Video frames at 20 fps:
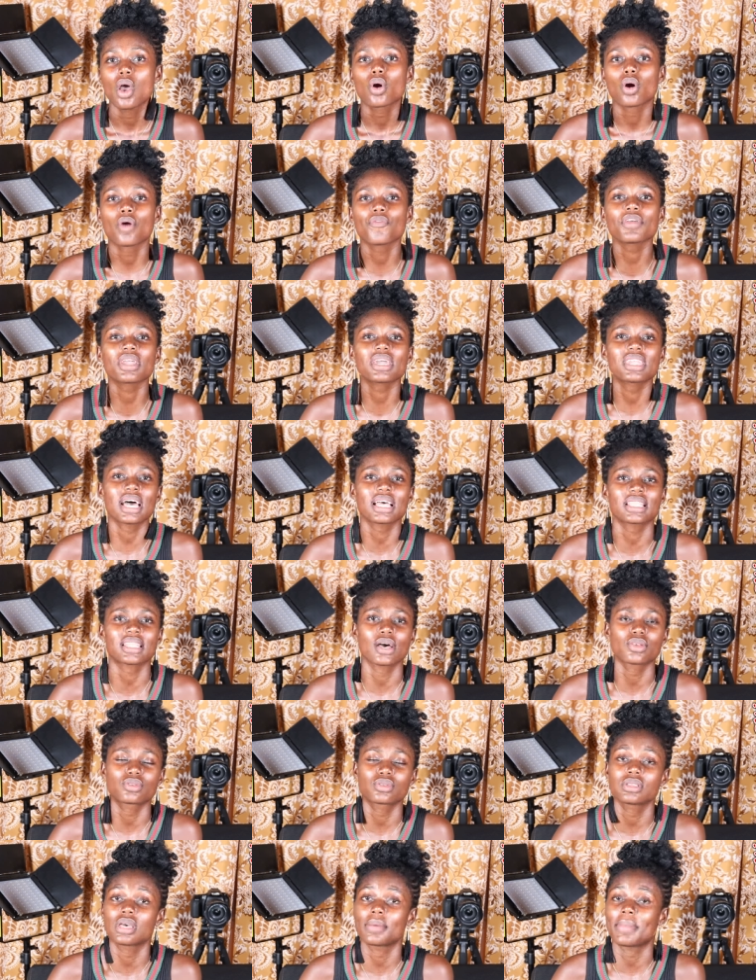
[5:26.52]
Kofi Kinata
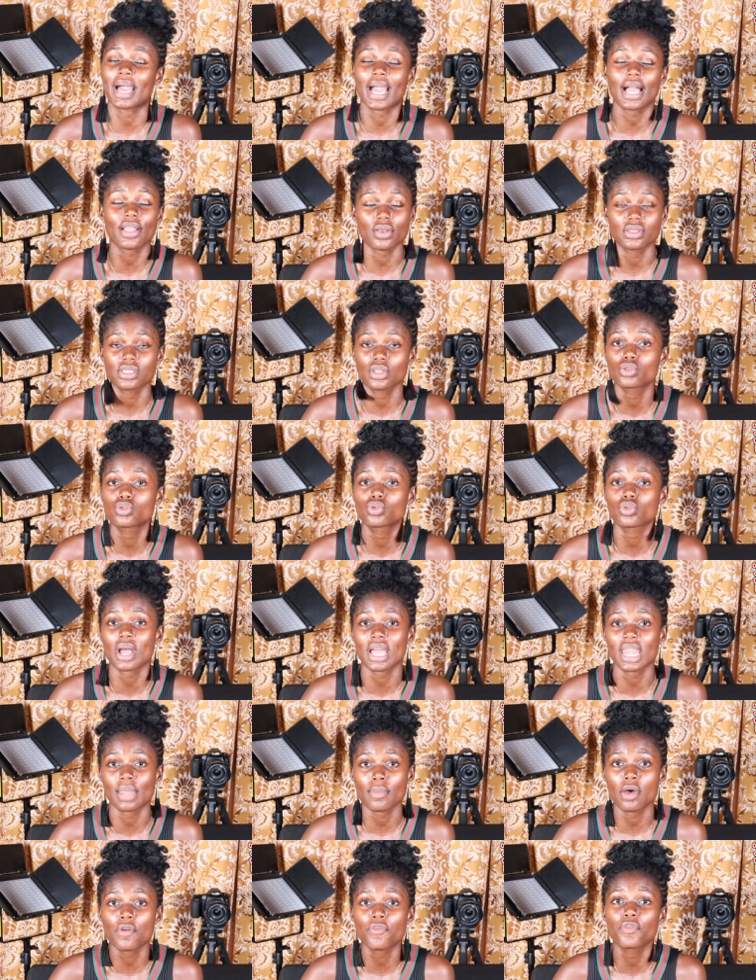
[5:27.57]
and Susie Makaja says to
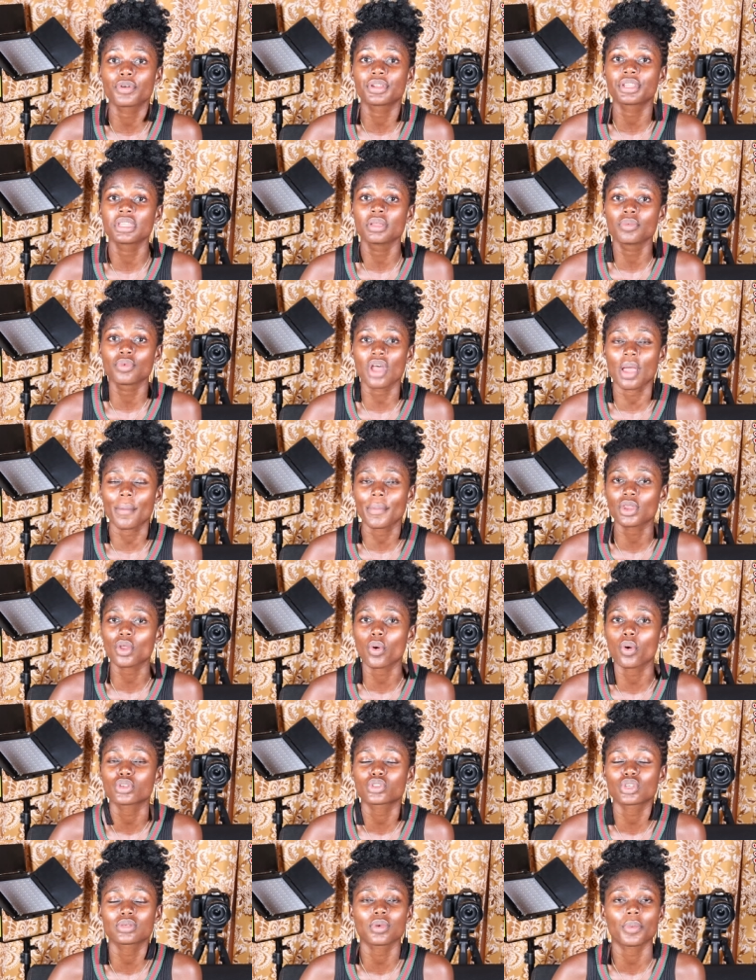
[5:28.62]
kind of mouth for the name, I mean,
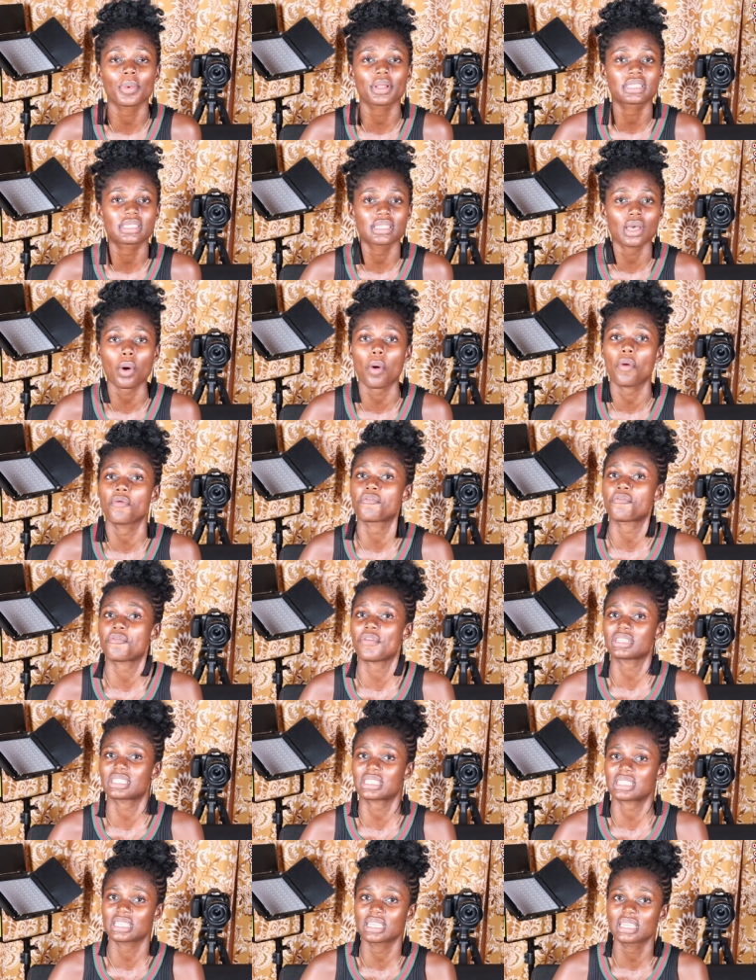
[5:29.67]
or some will be self
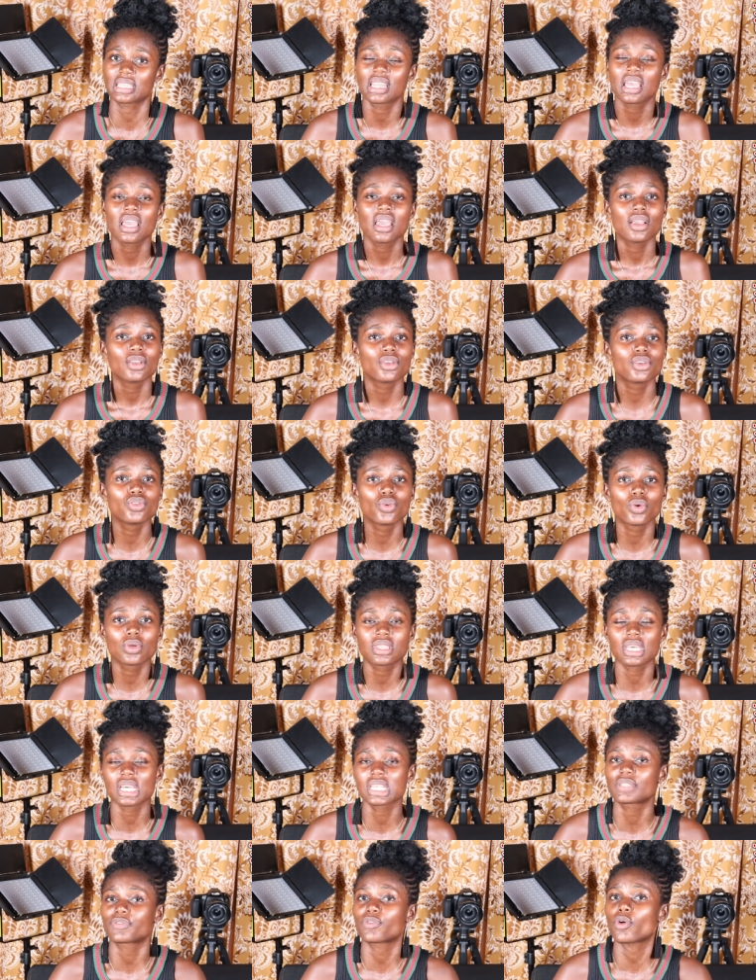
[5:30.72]
confession, you know,
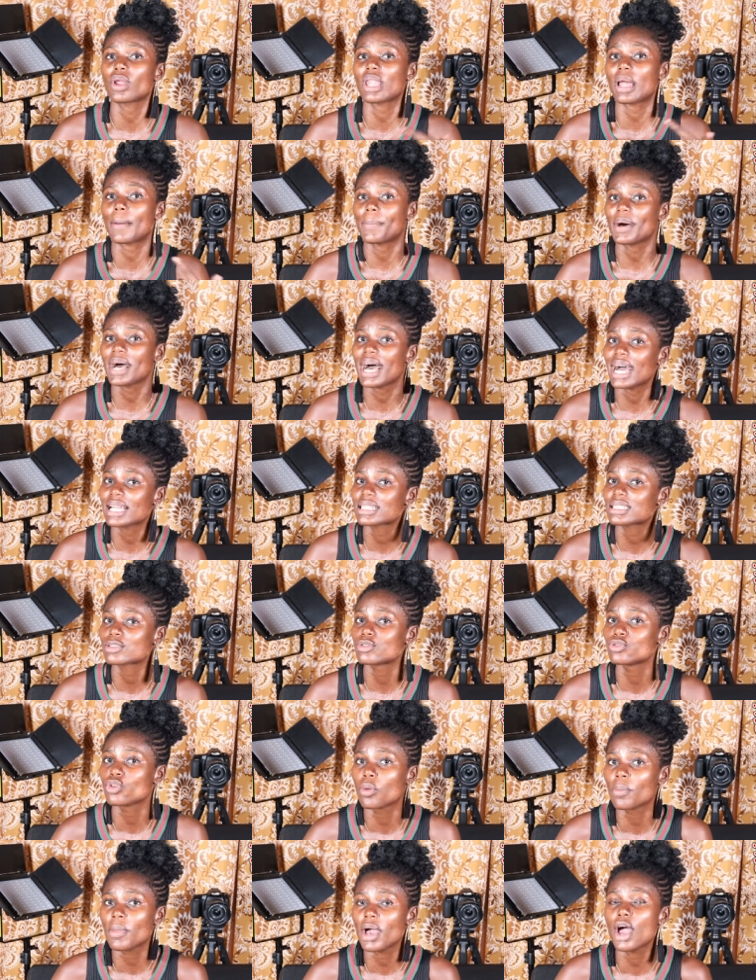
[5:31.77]
things fall apart.
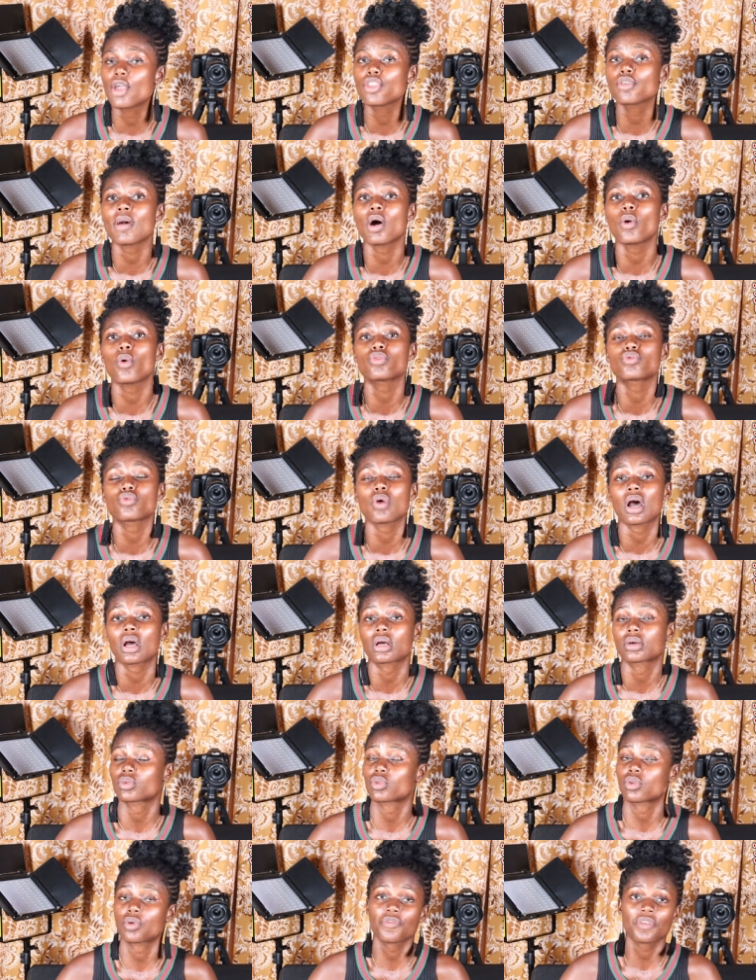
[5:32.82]
No, and you might do
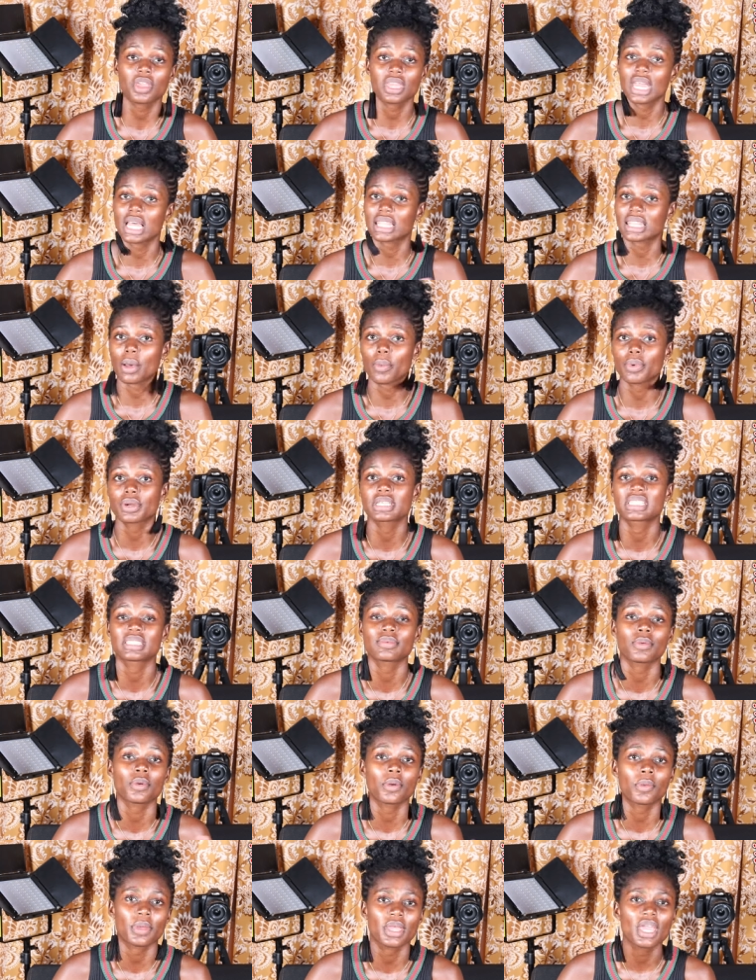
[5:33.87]
a Kofi Kinata, but it's a
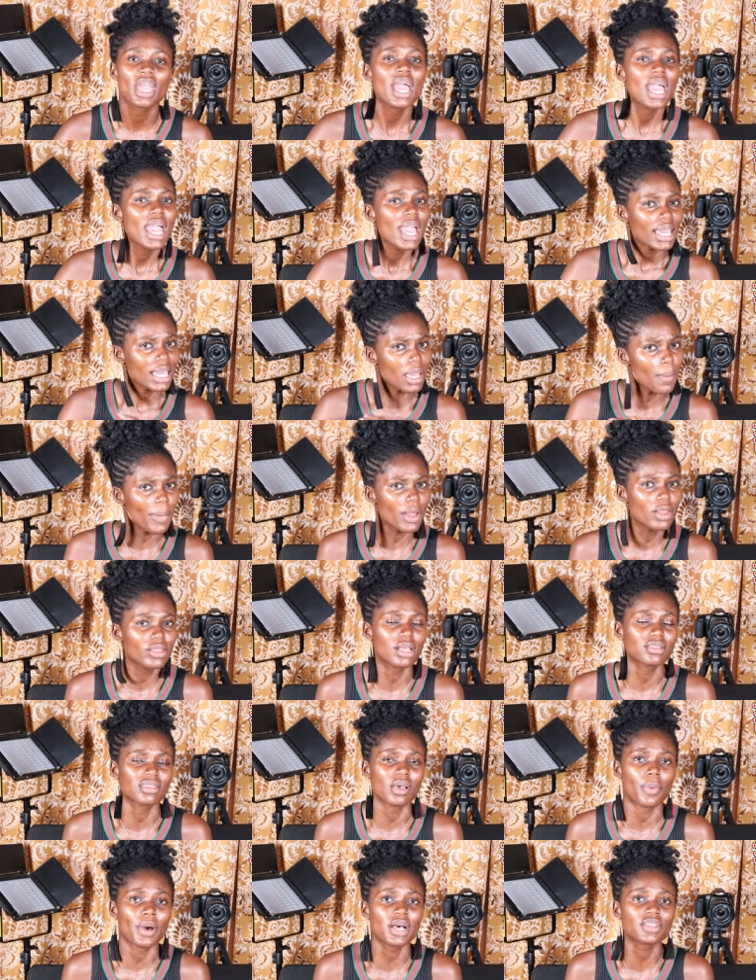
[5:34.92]
baby. Came by little
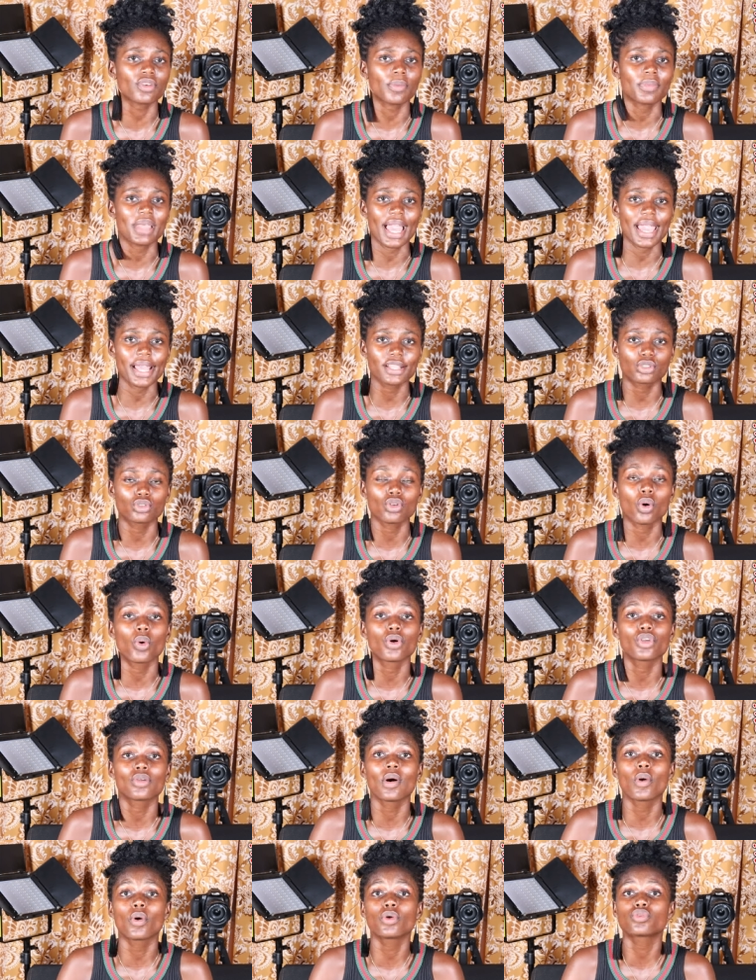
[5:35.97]
as a bash from your head,
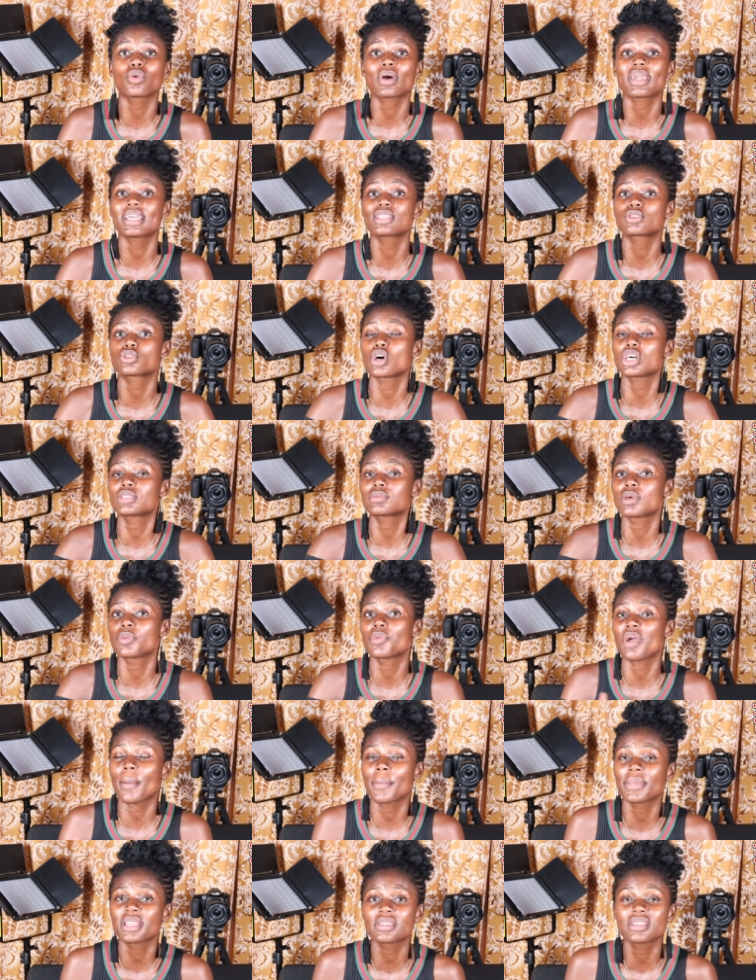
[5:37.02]
so you might do a hit song,
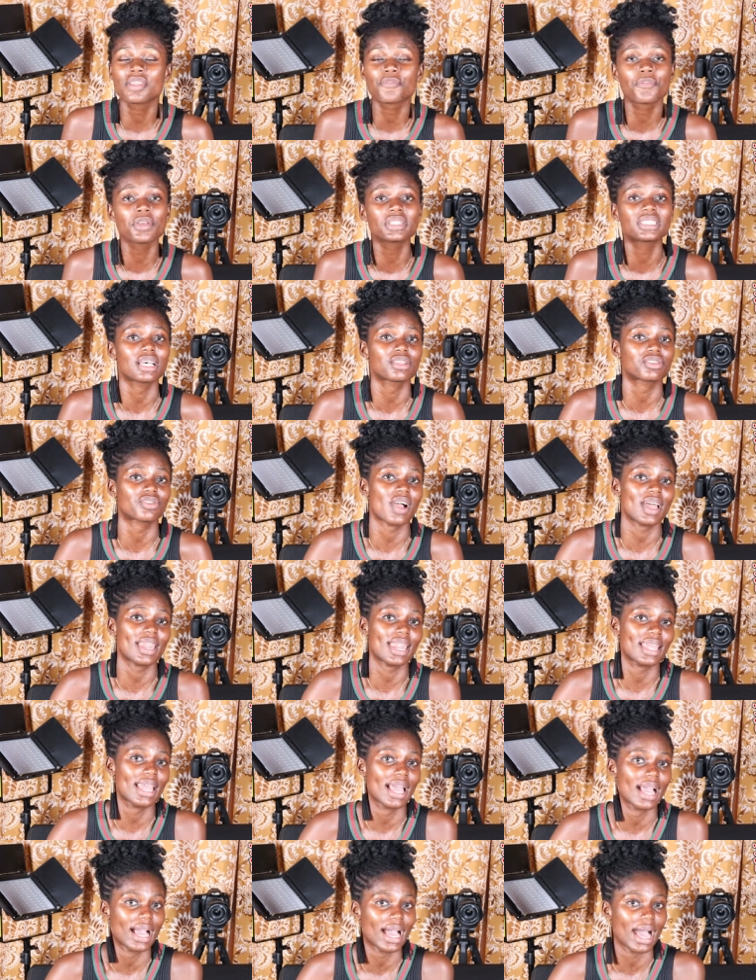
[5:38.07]
baby. I mean, in the future, it's quite
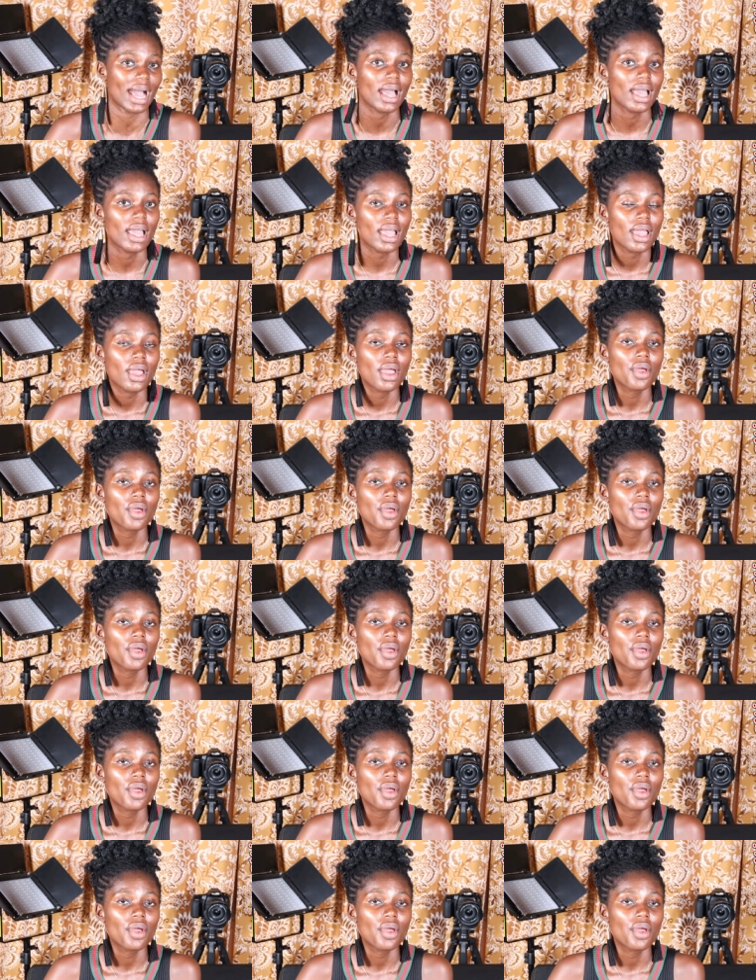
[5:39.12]
a yanka.